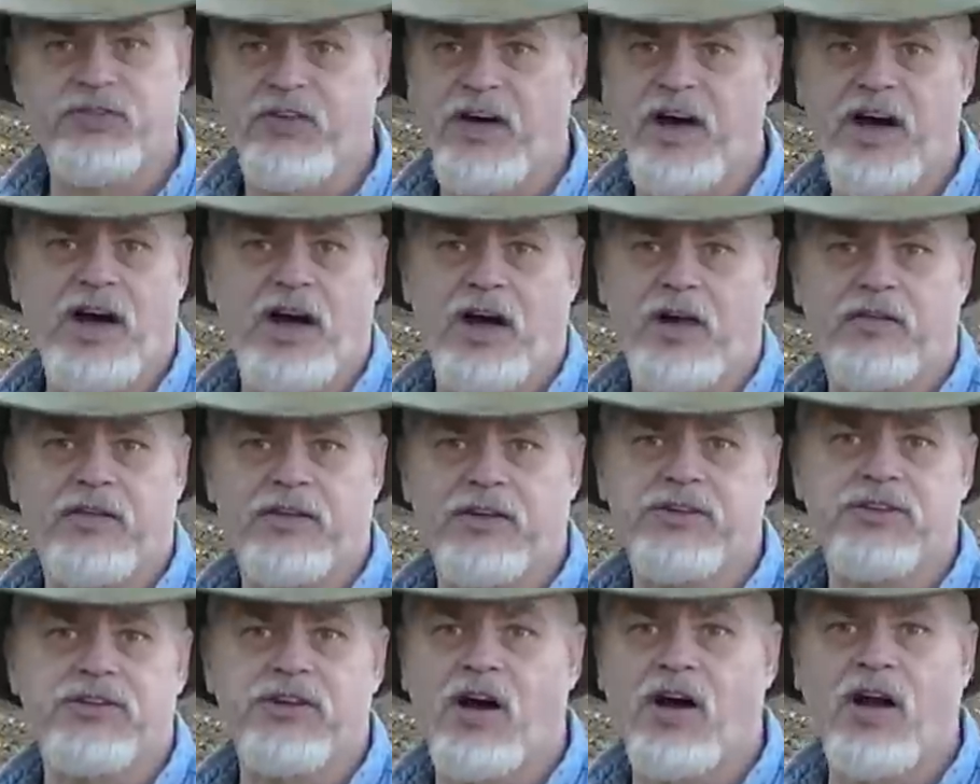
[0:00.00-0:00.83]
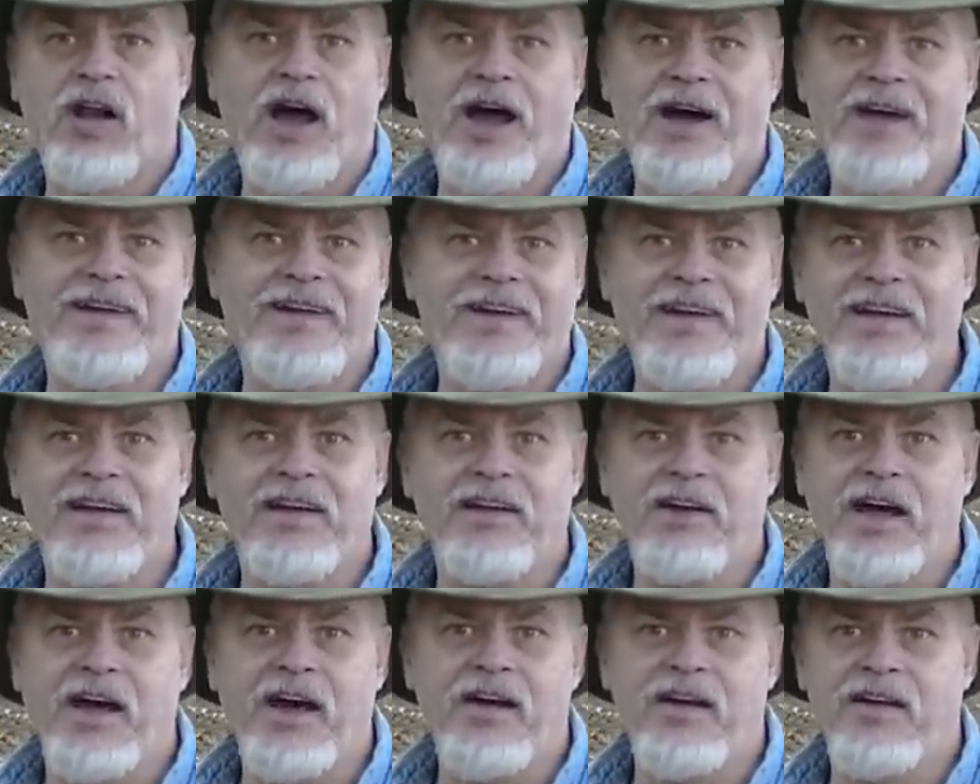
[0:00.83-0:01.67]
fine. This is all I
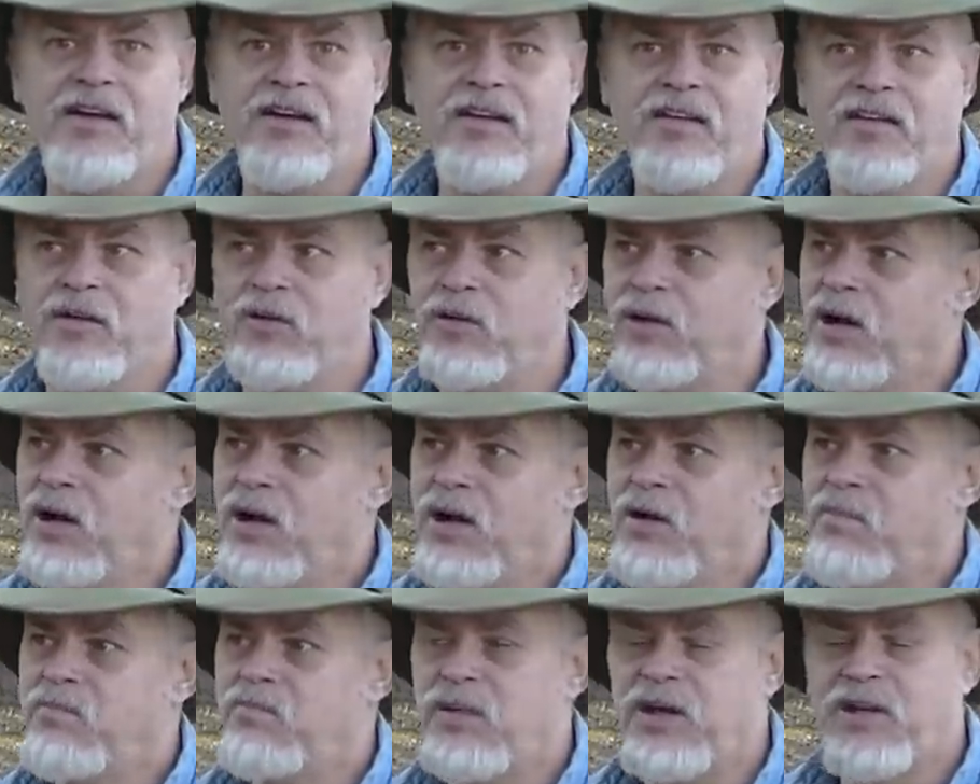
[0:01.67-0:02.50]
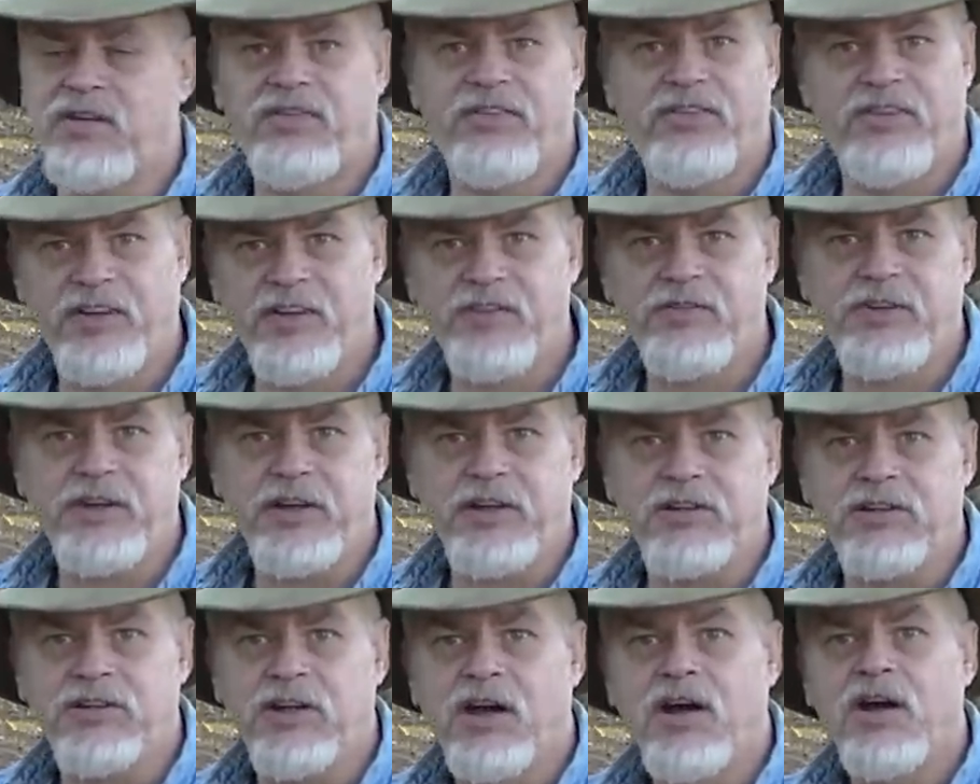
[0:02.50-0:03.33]
needed down into the mid
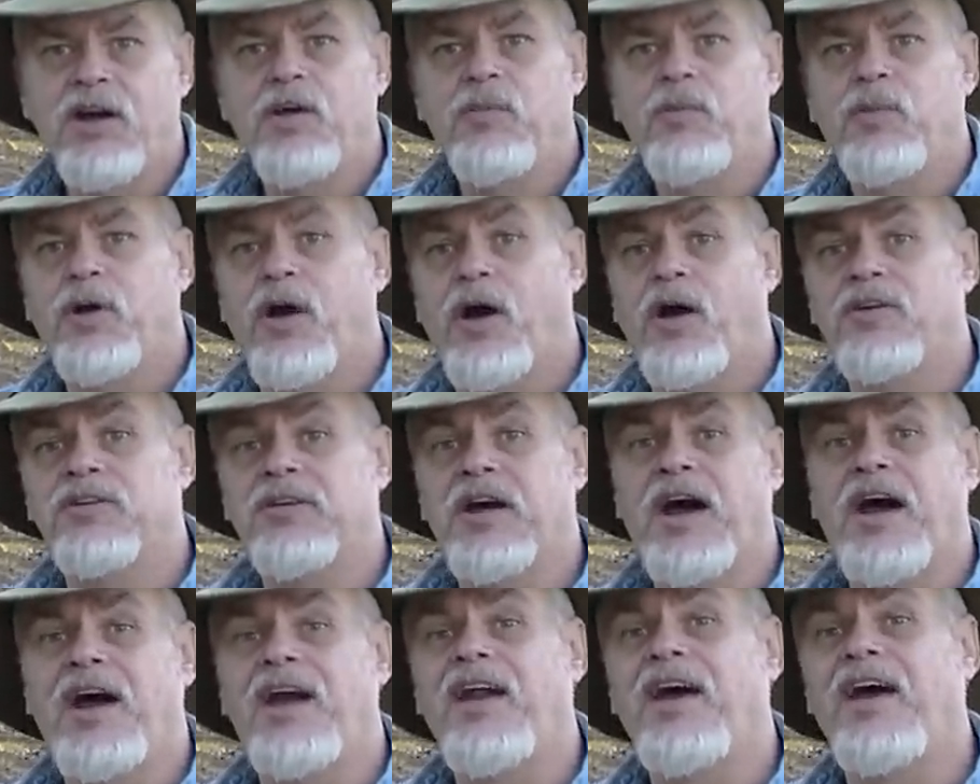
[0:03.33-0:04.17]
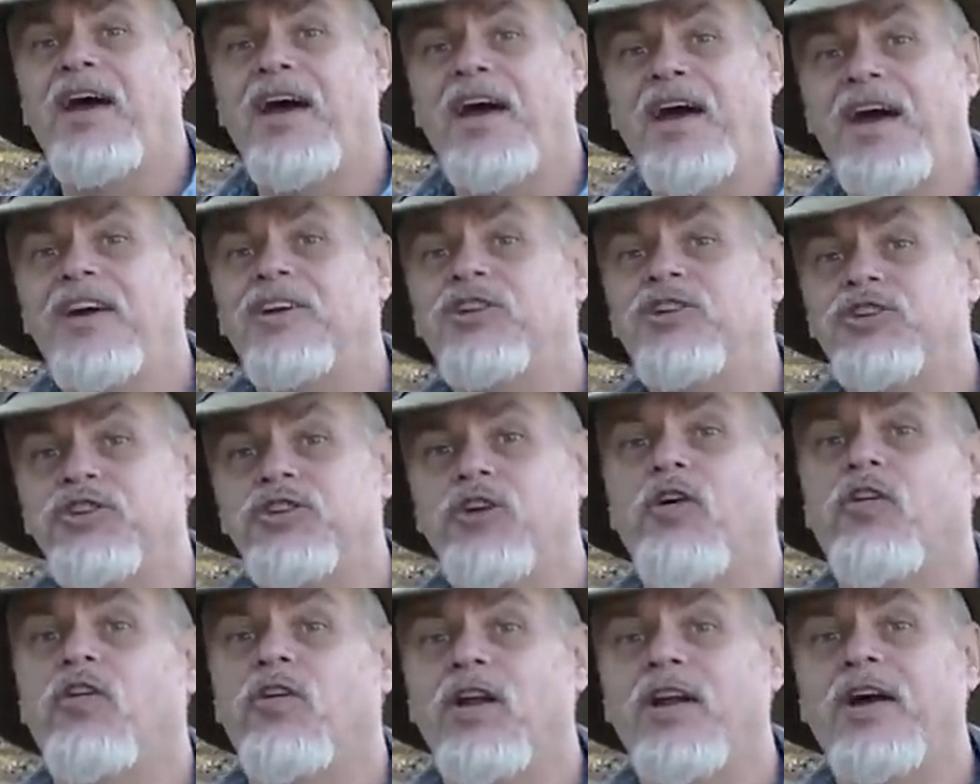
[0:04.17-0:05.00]
fifties because I had
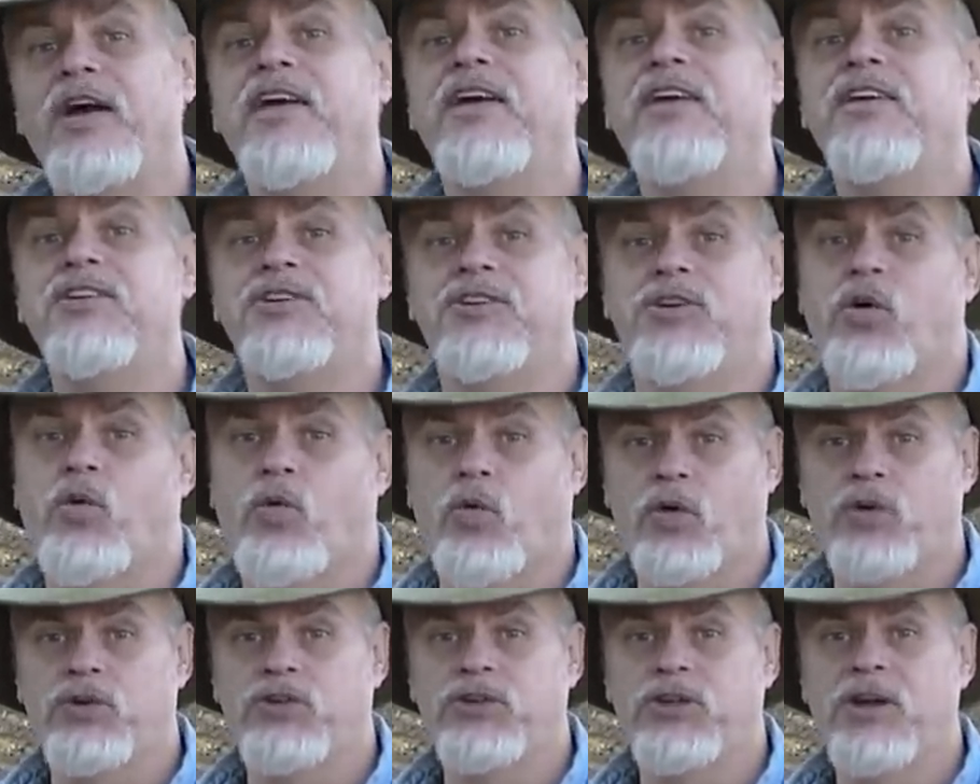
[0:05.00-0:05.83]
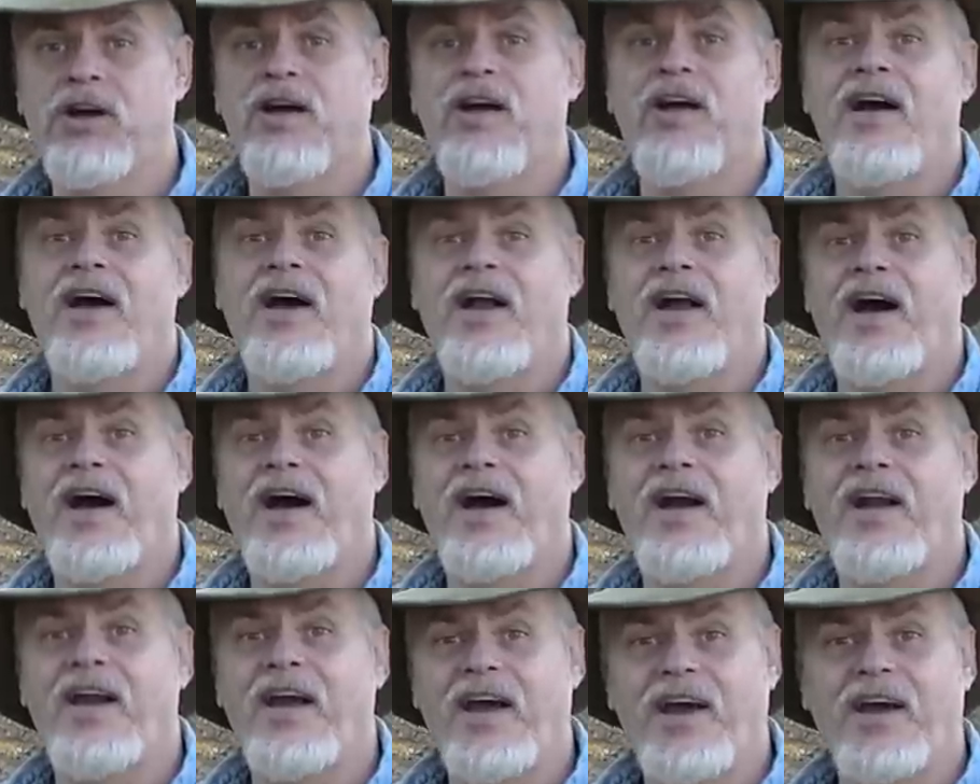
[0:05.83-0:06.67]
external heat source and I
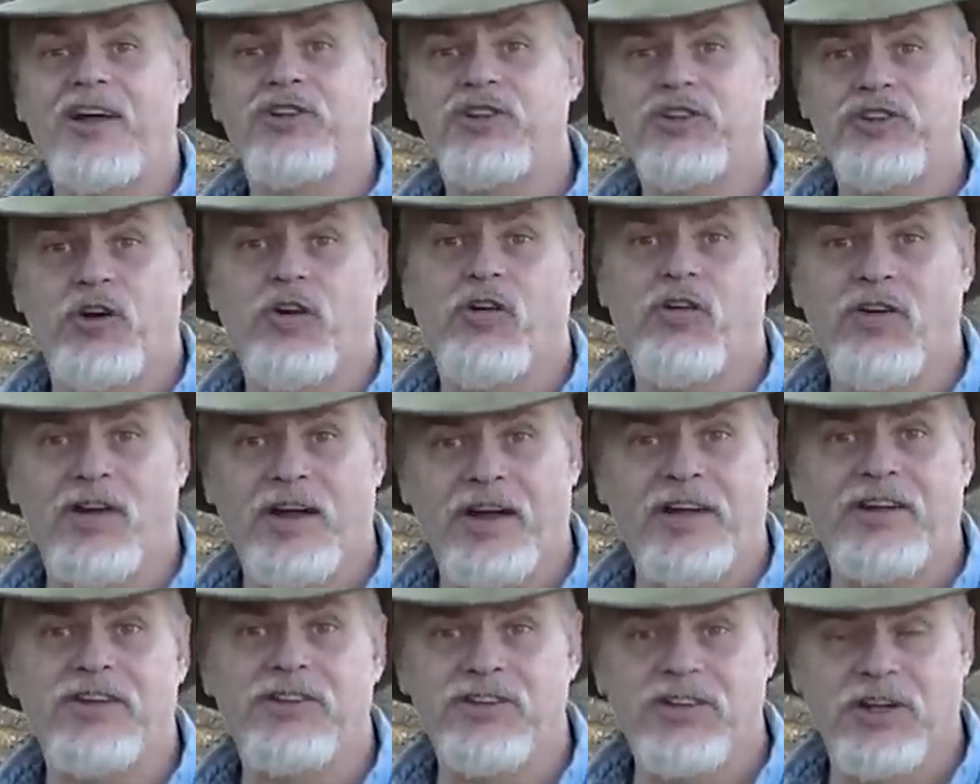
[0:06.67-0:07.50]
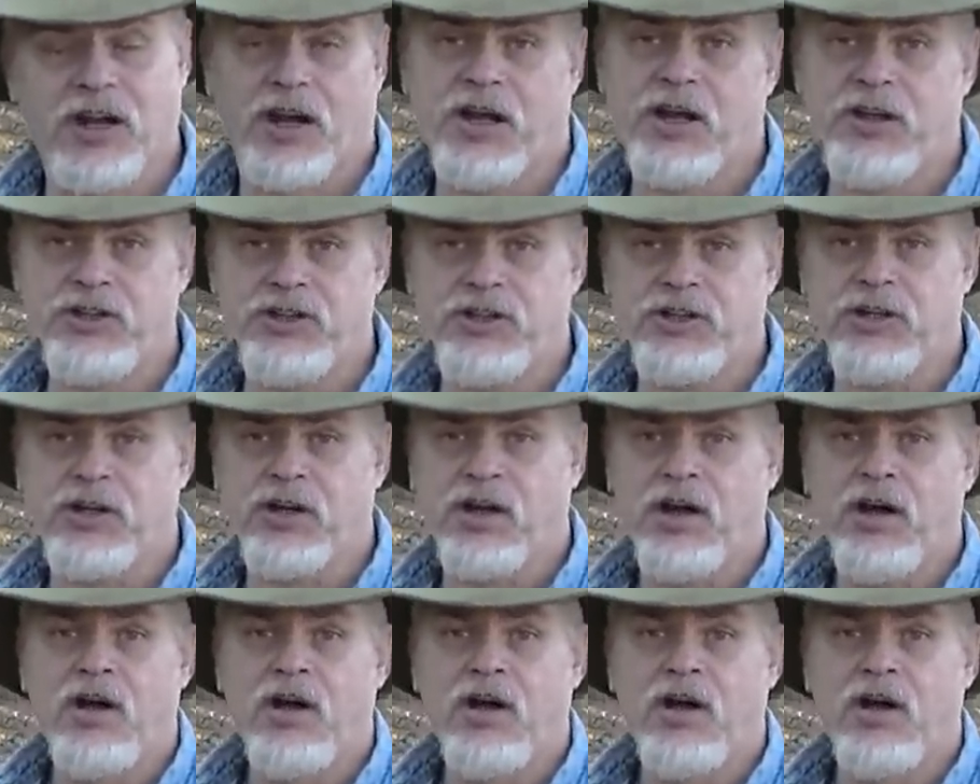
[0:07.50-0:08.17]
had external insulation.